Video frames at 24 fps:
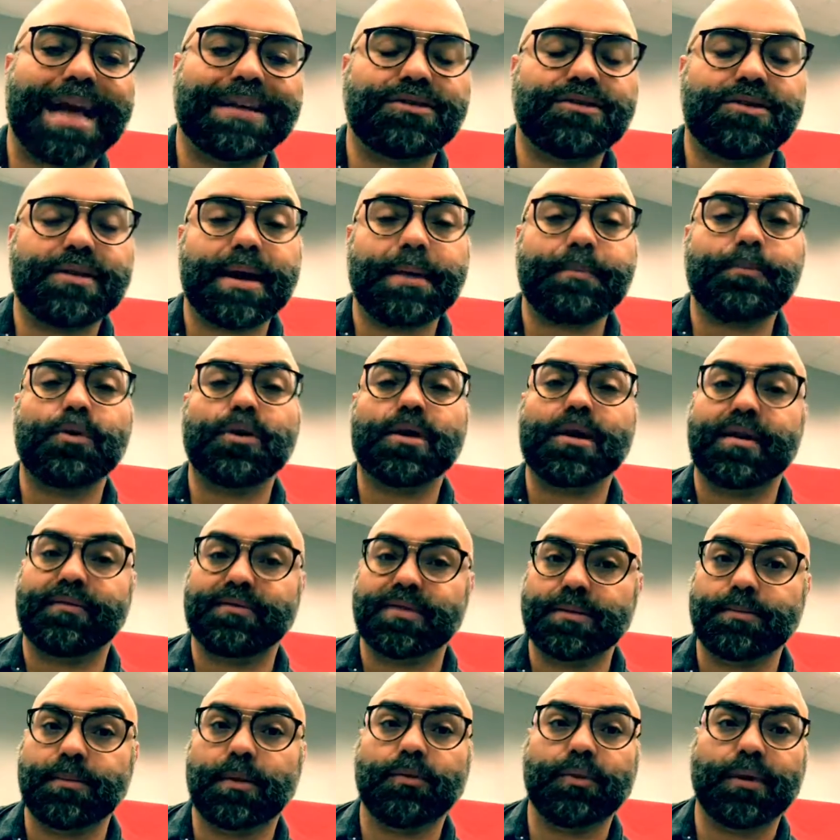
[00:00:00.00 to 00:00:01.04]
as you get more
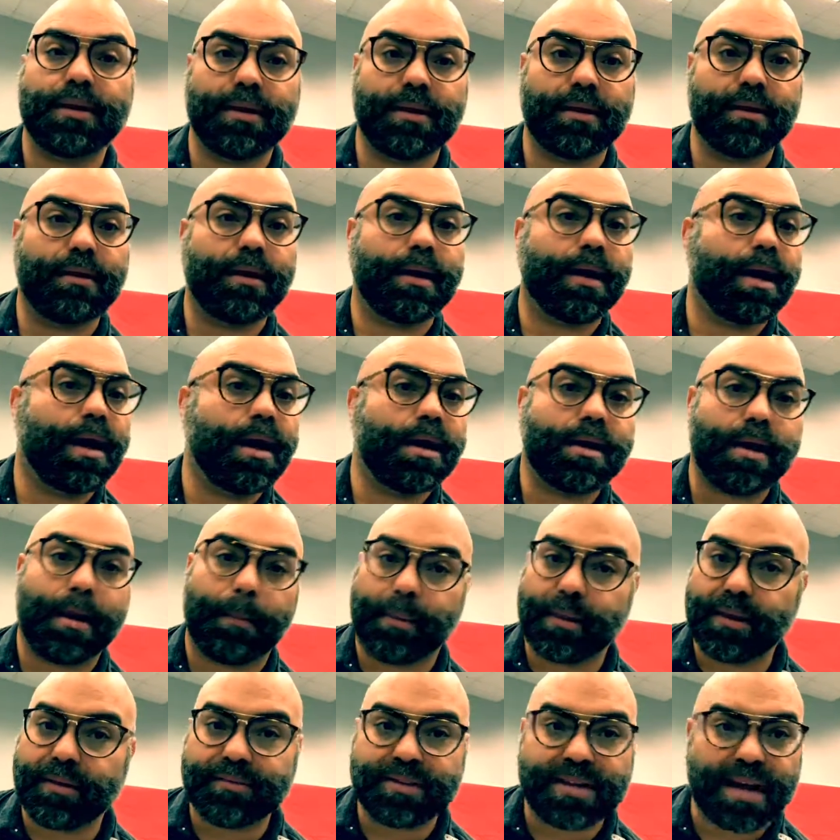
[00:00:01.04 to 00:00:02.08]
comfortable with like a
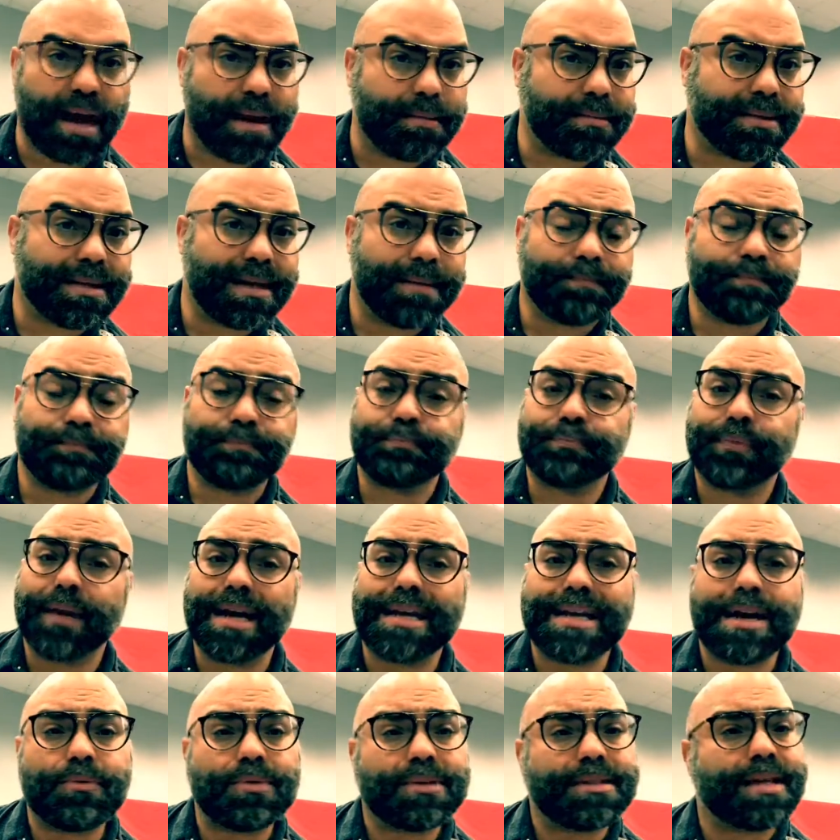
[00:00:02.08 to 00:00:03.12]
couple of times,
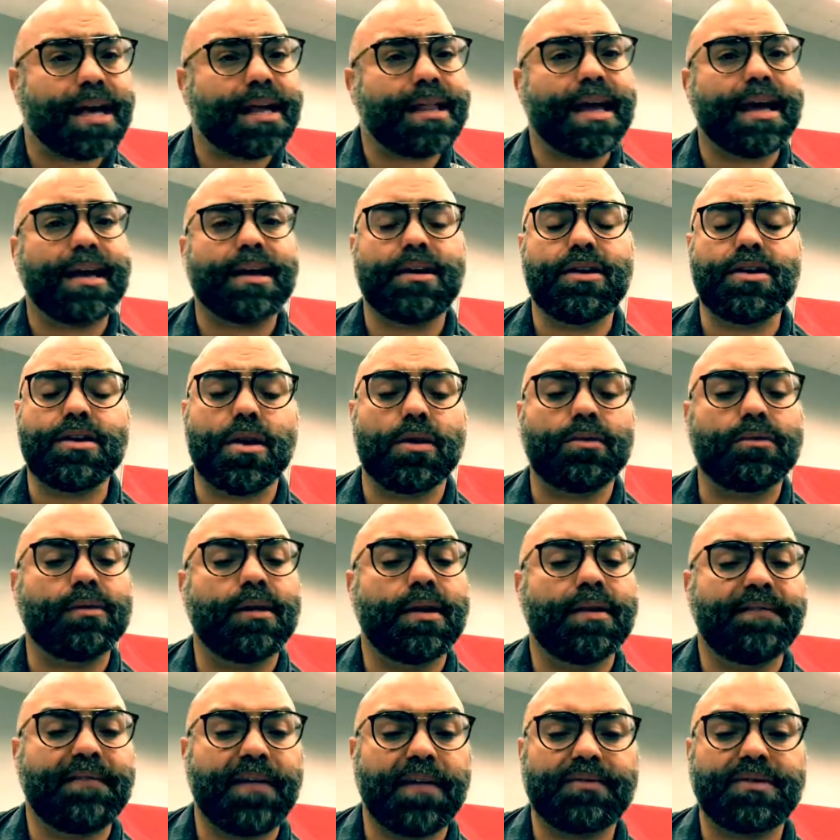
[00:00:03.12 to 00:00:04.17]
and I would say like,
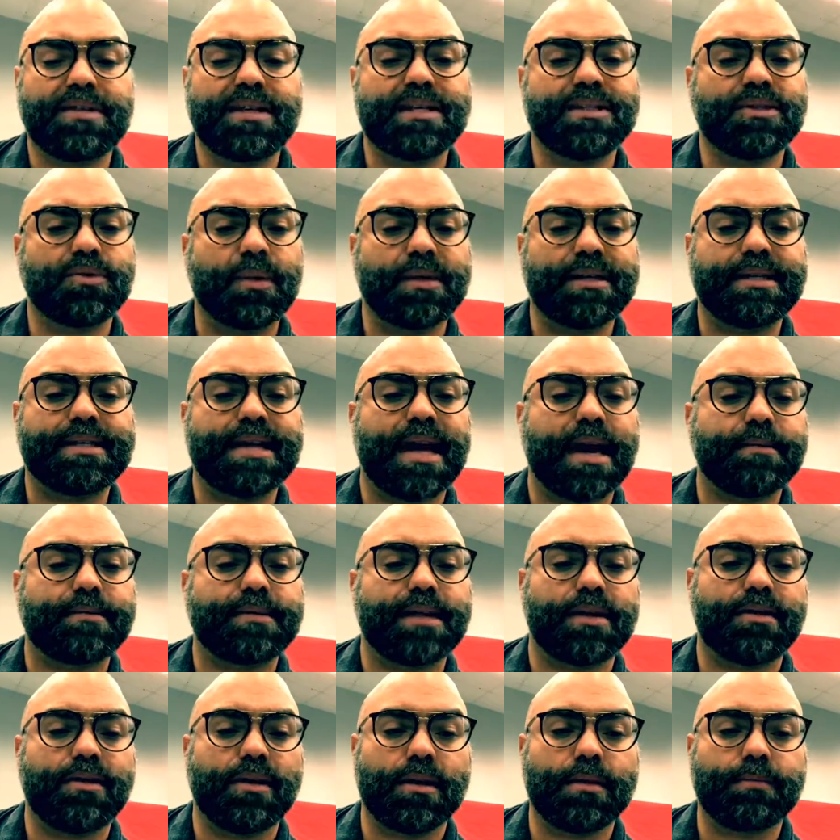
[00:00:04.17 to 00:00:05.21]
15, 20
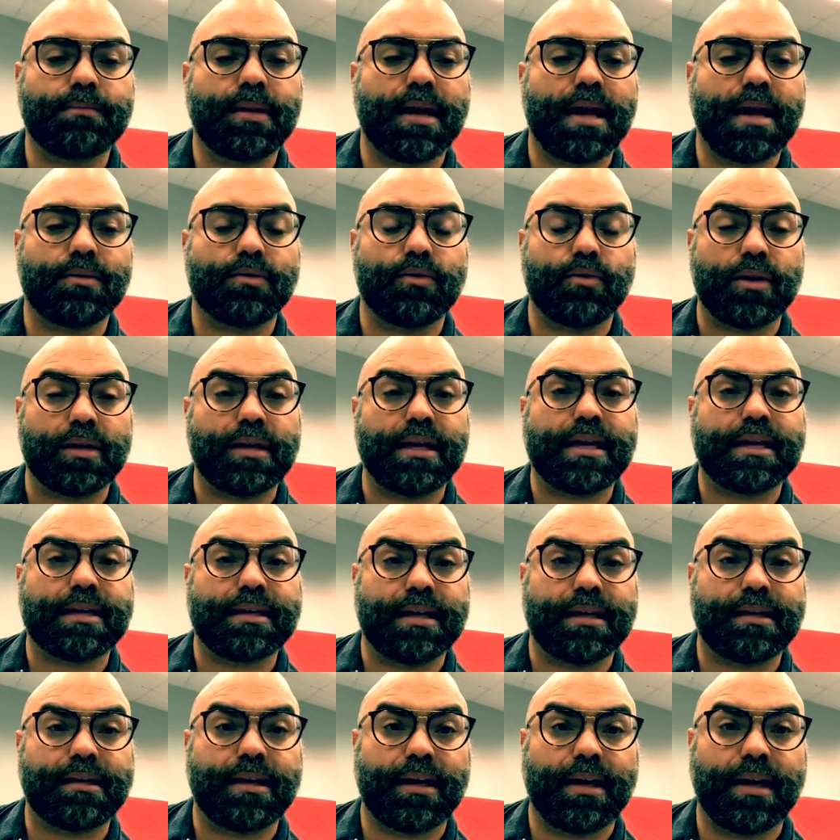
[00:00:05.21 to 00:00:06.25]
times that you can play it really
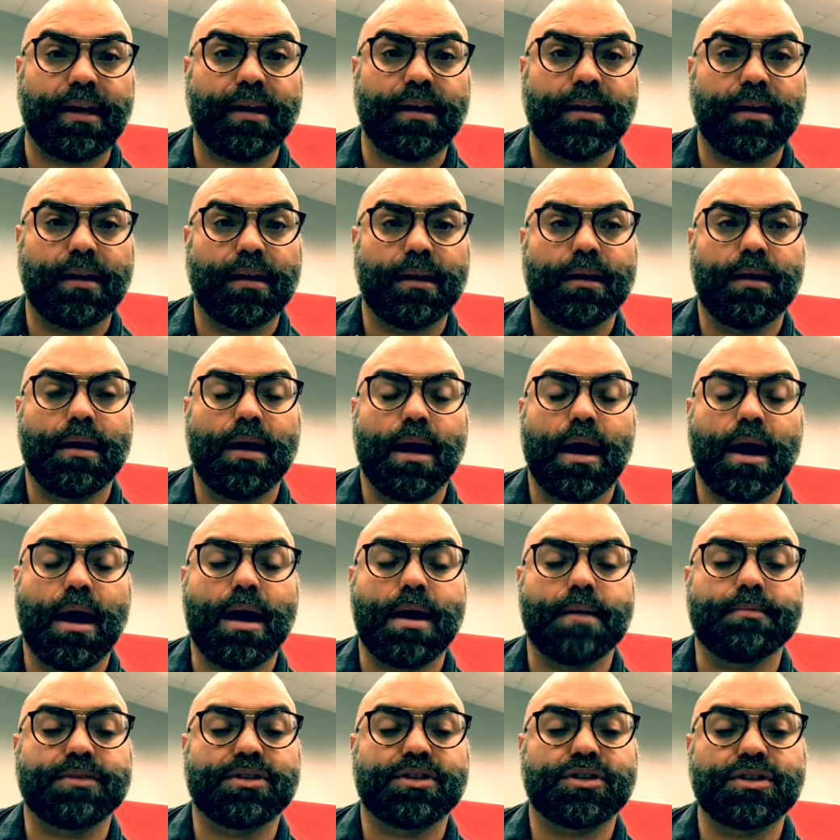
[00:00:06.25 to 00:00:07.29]
cleanly,
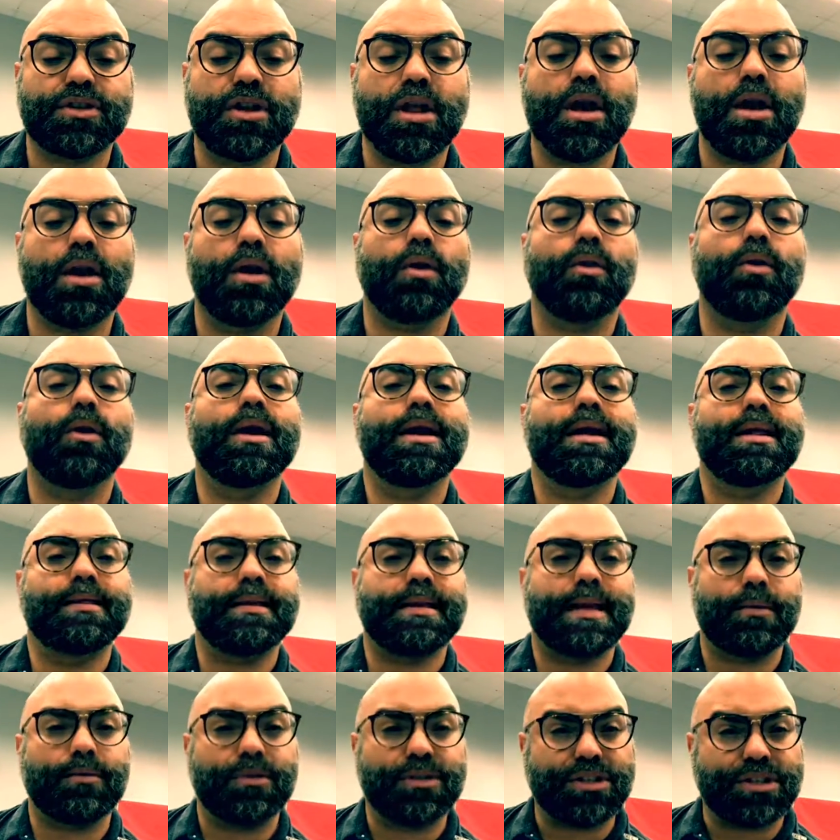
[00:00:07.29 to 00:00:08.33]
slow,
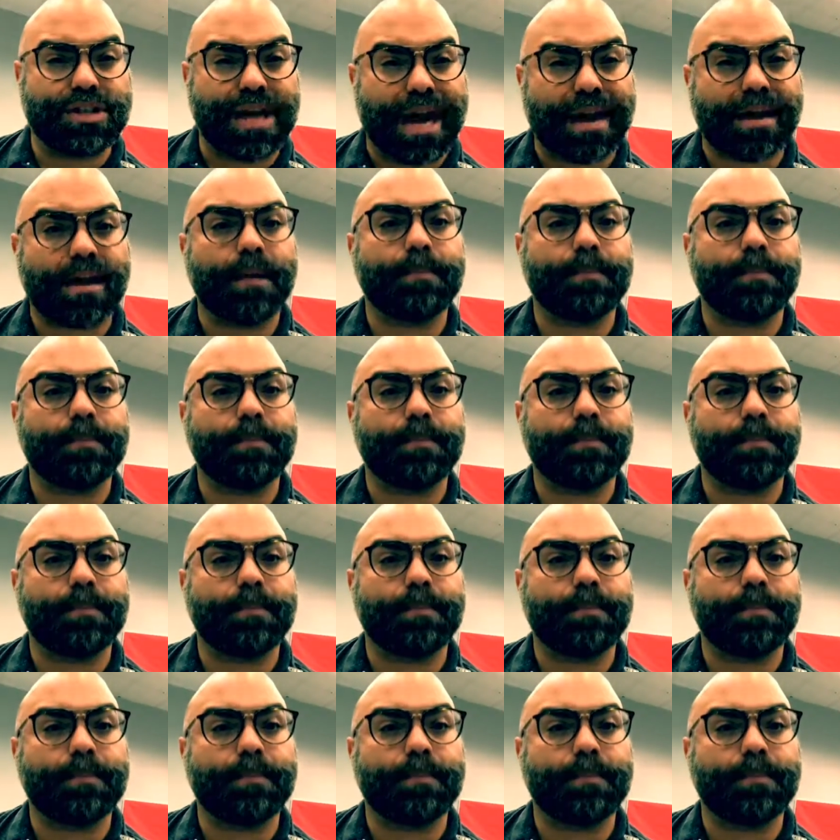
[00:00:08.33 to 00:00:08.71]
then I would jack